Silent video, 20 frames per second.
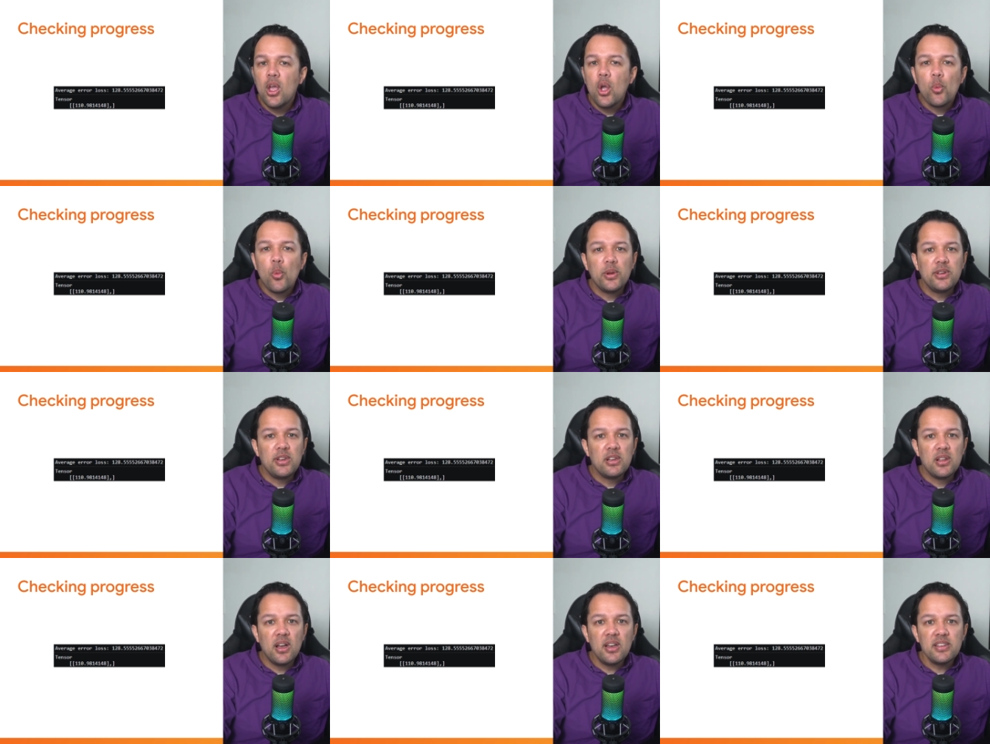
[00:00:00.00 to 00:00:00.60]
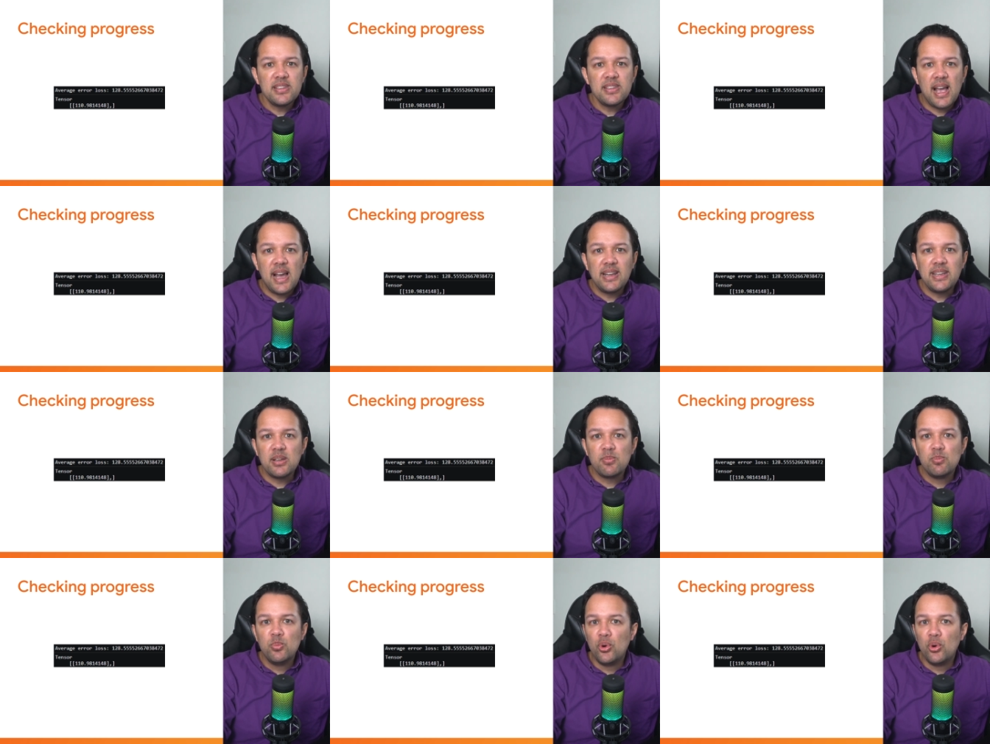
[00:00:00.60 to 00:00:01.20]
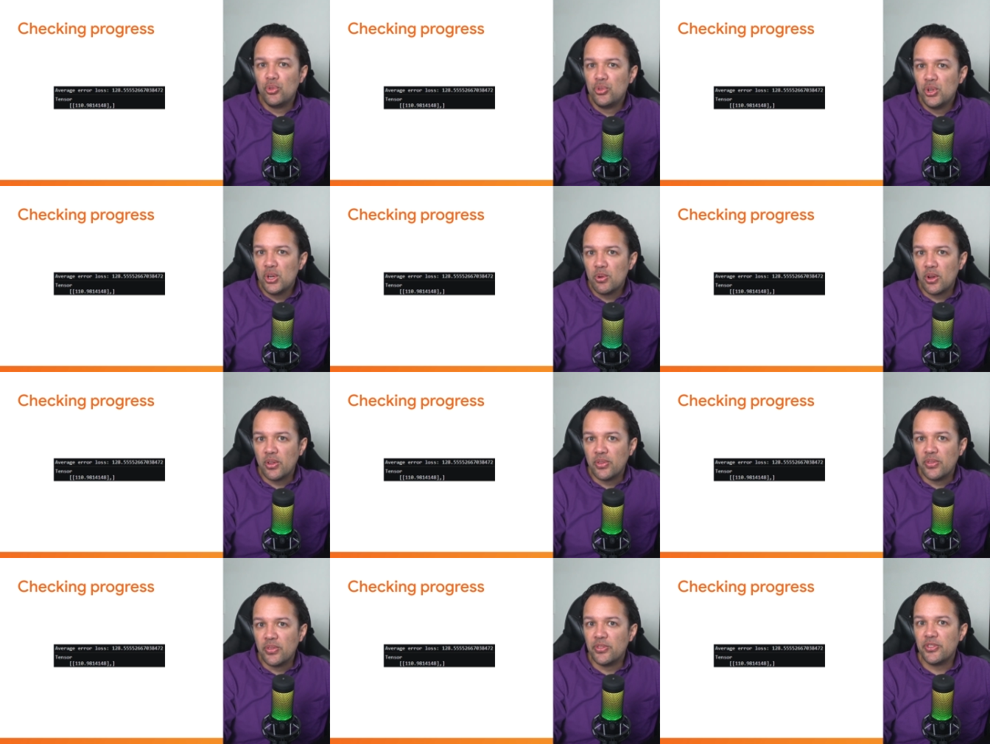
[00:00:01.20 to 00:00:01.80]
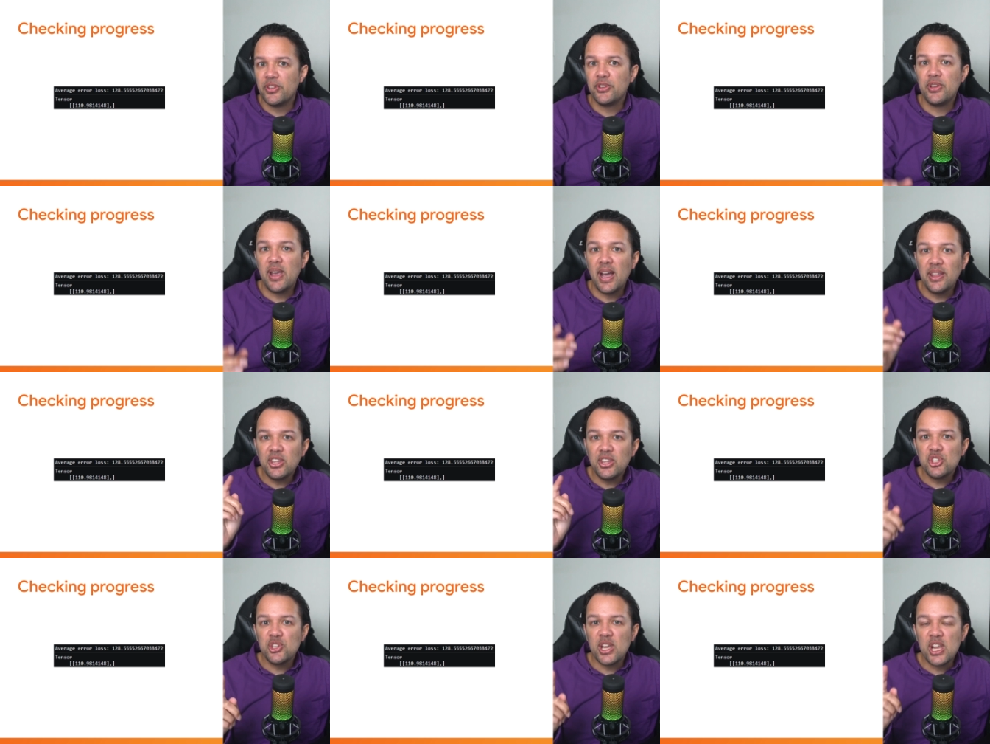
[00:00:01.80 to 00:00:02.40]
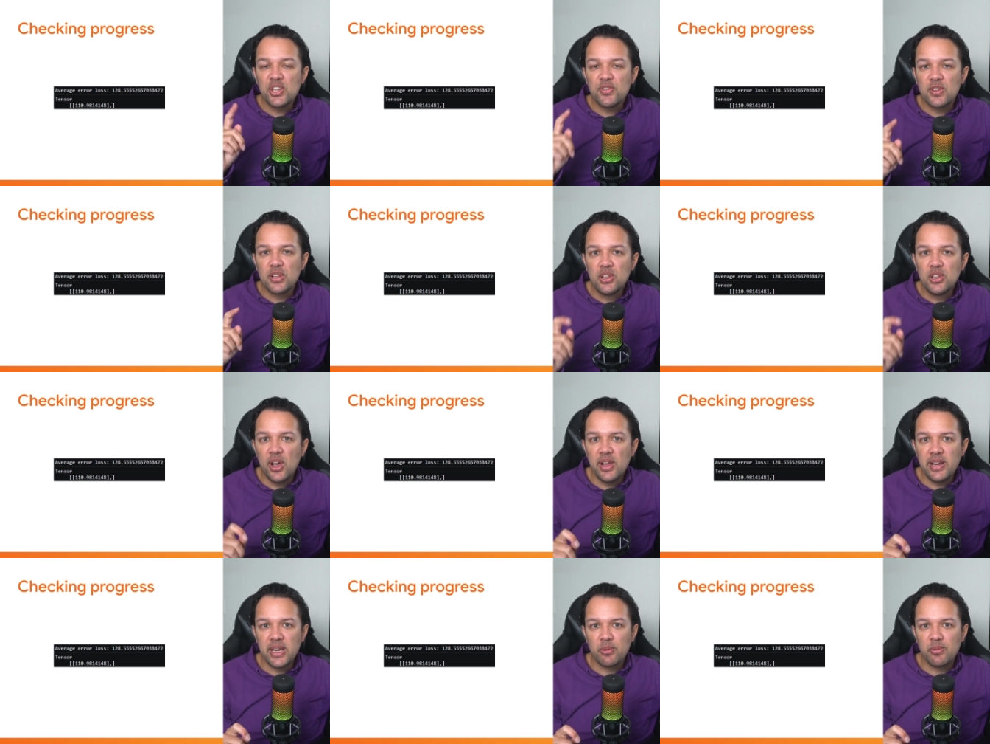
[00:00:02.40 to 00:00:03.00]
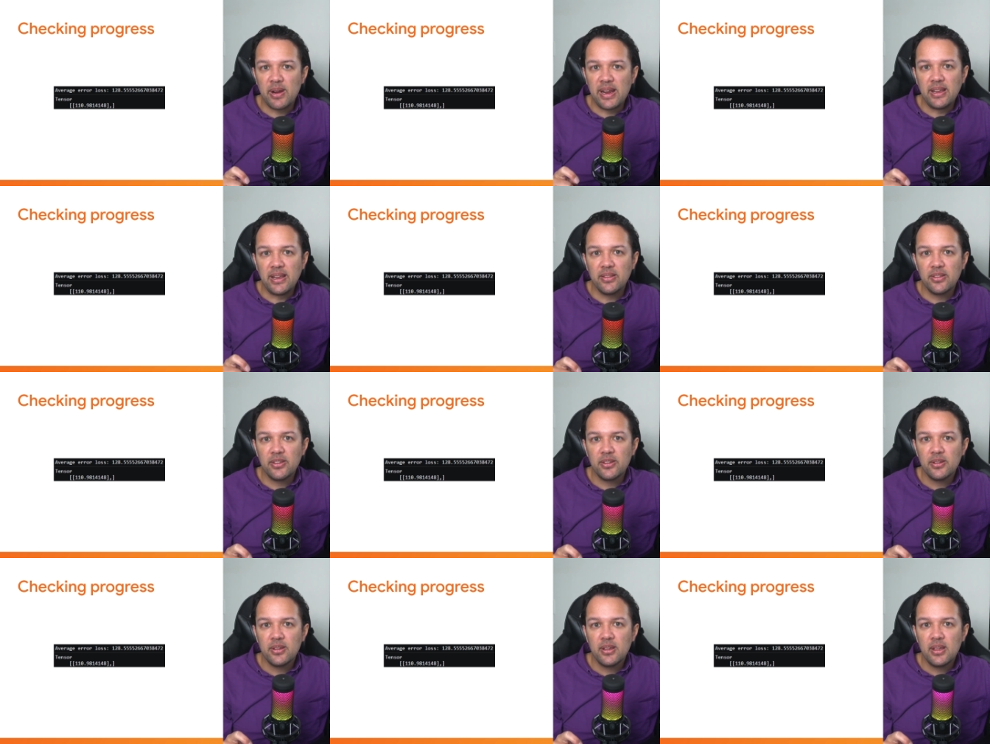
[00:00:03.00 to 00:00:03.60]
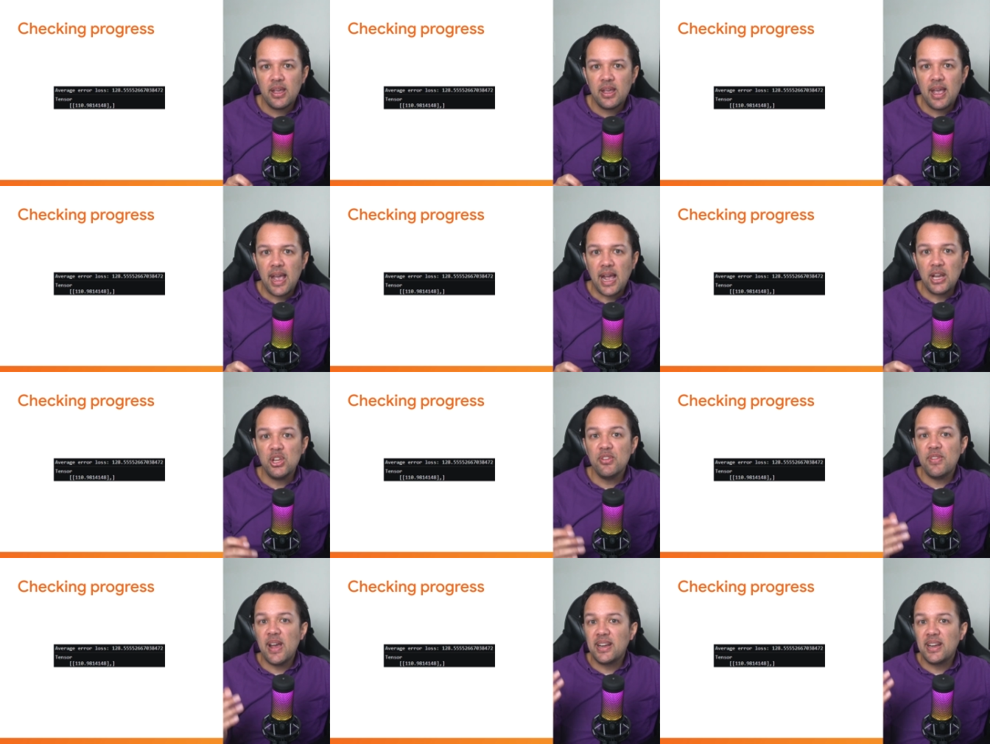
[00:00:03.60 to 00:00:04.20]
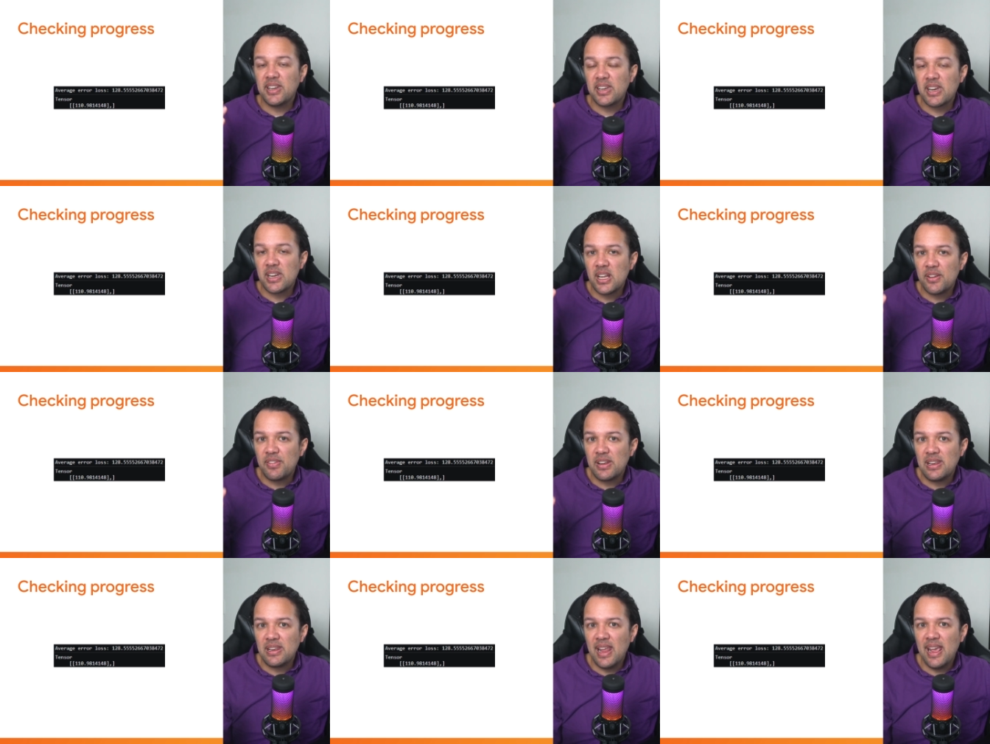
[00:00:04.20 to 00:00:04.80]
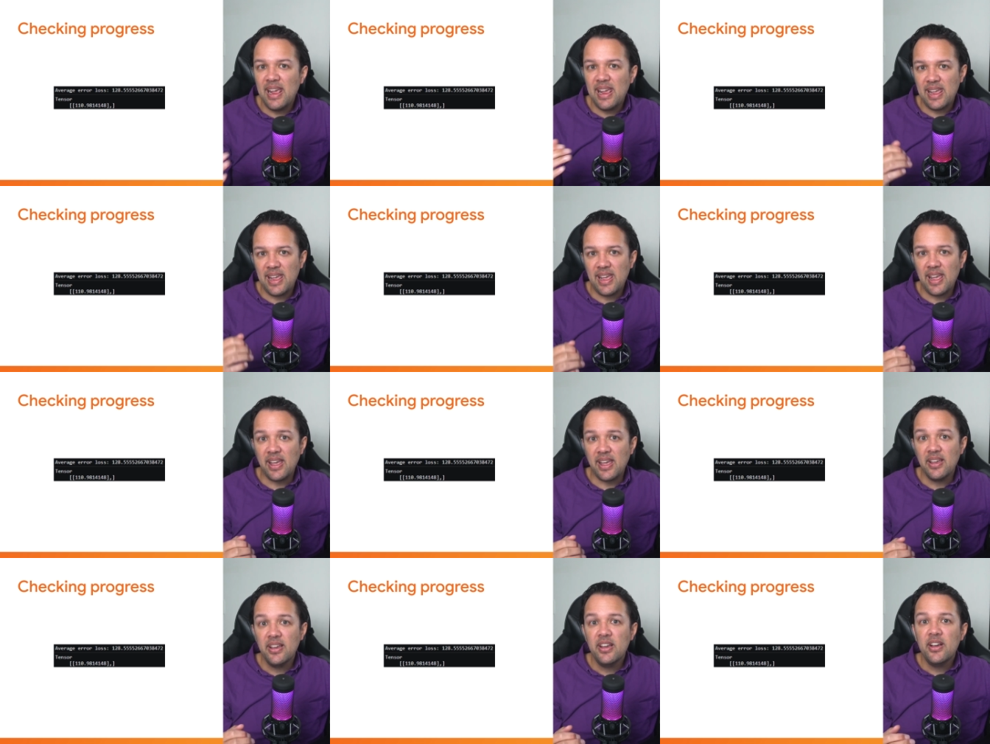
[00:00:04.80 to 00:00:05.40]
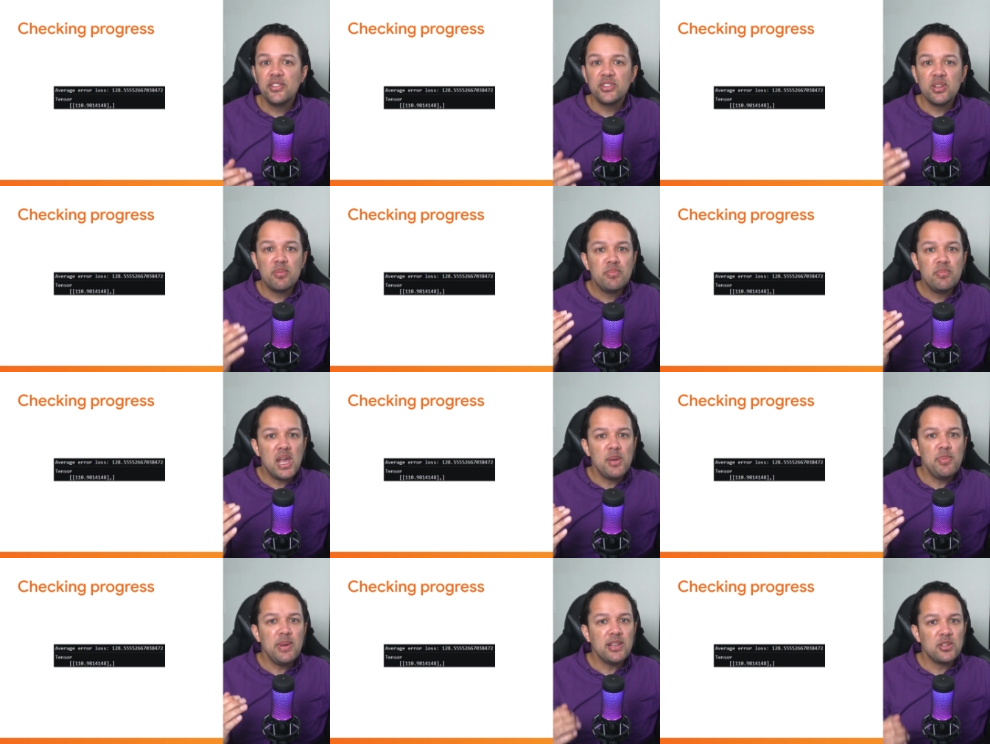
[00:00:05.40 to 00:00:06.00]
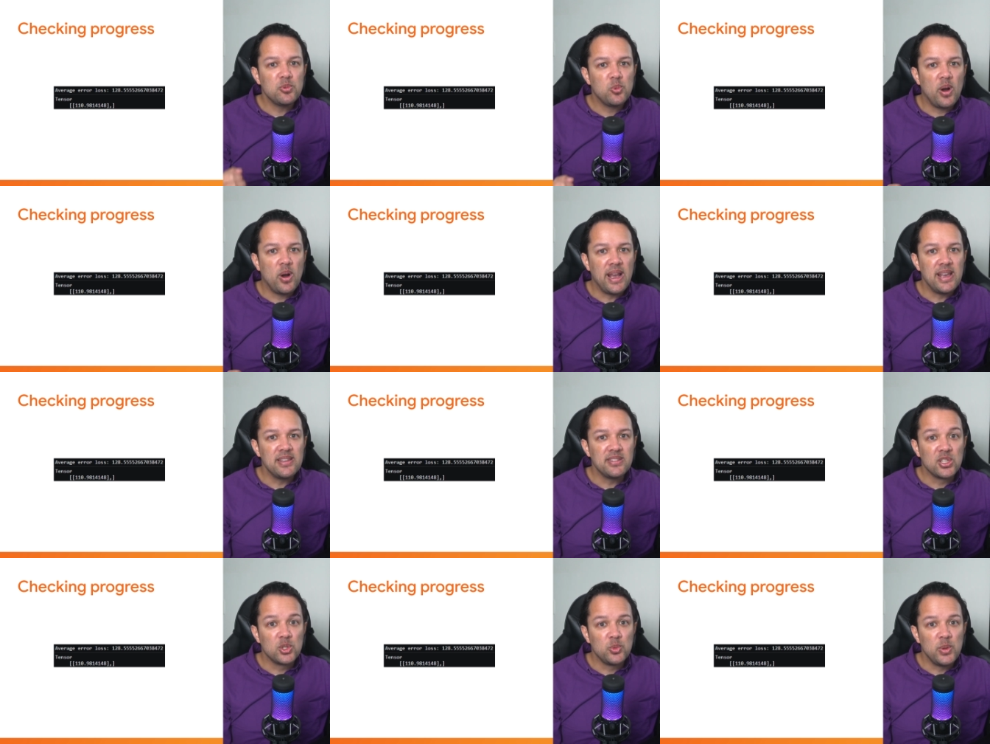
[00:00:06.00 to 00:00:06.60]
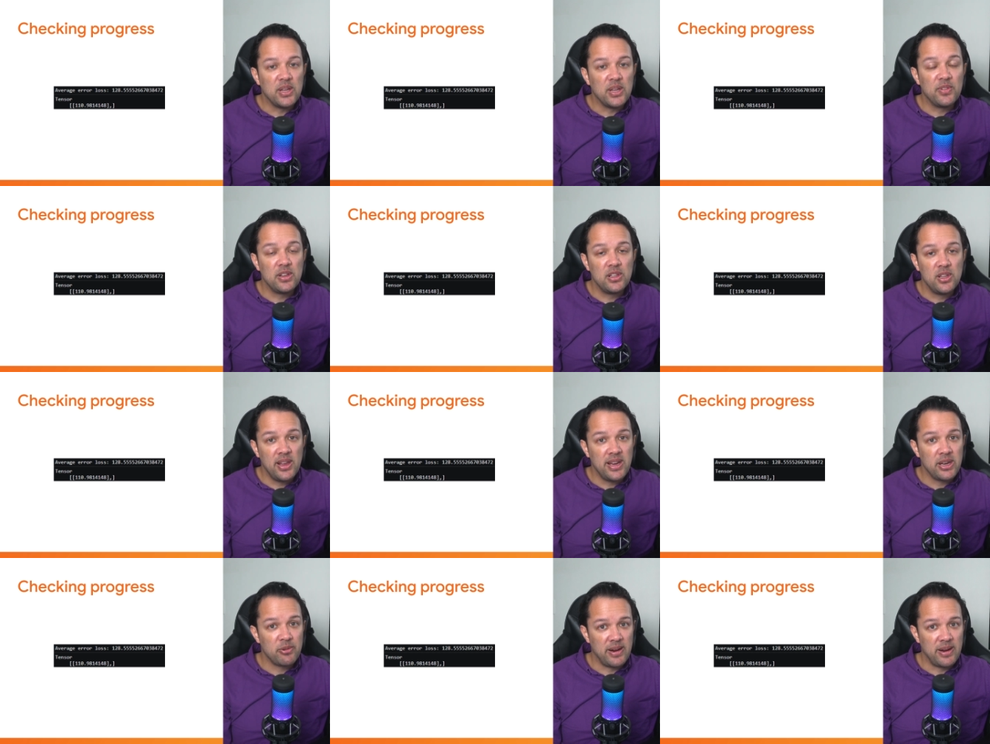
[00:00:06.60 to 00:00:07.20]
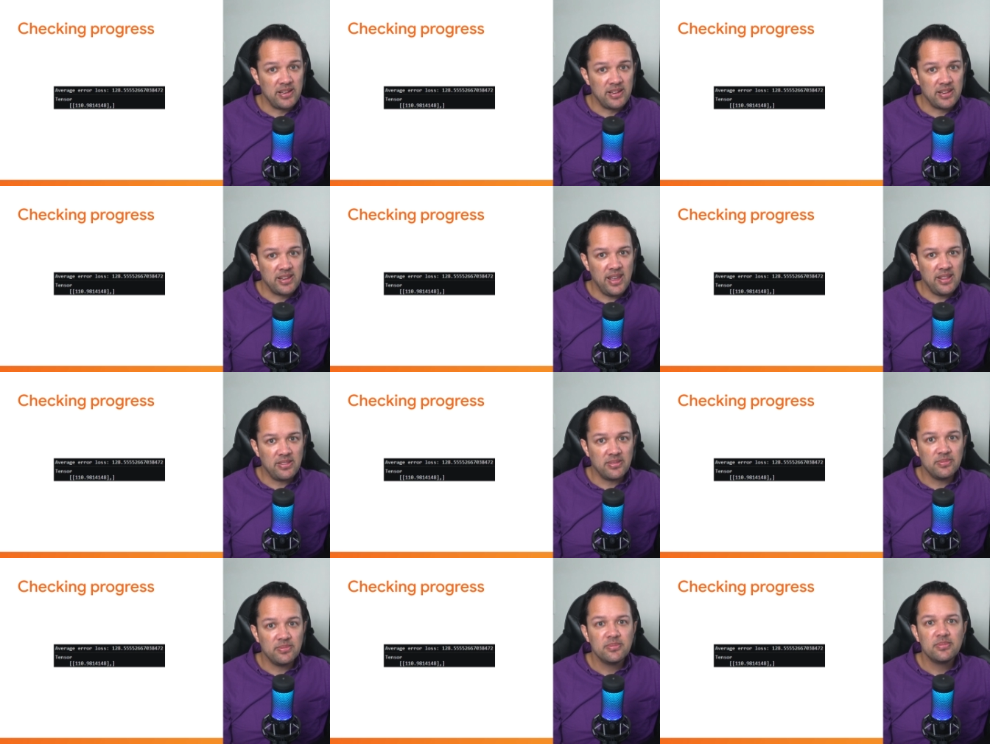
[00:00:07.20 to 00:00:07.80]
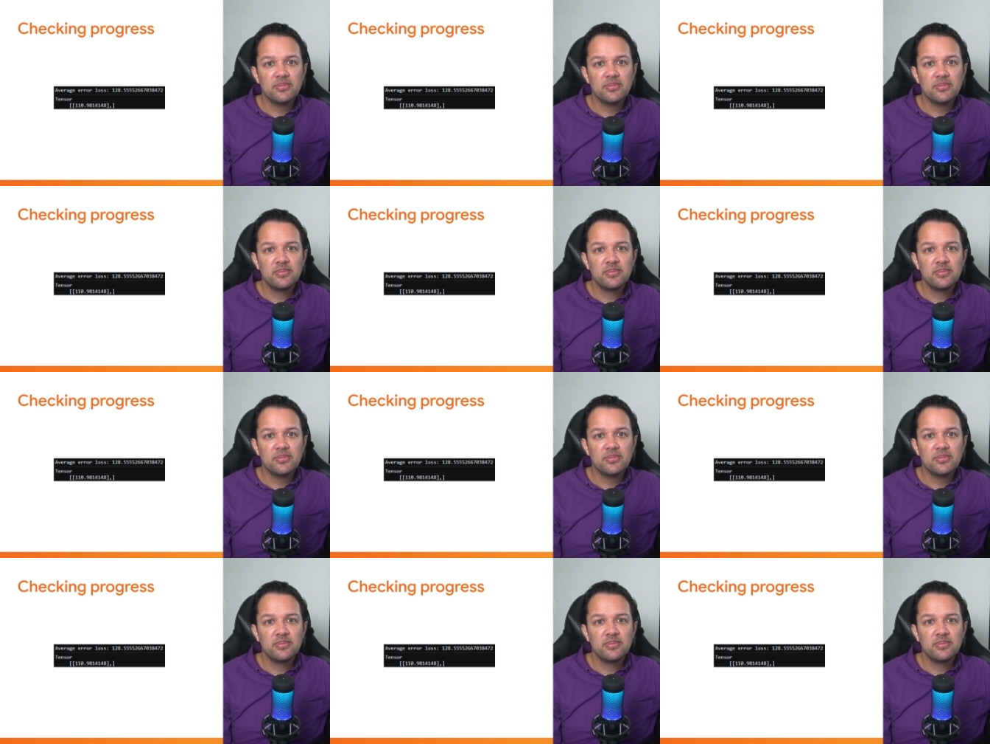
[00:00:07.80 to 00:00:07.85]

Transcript: When you last added more neurons, you had to change the learning rate. And you've added another layer here, so maybe it's wise to tweak the learning rate again.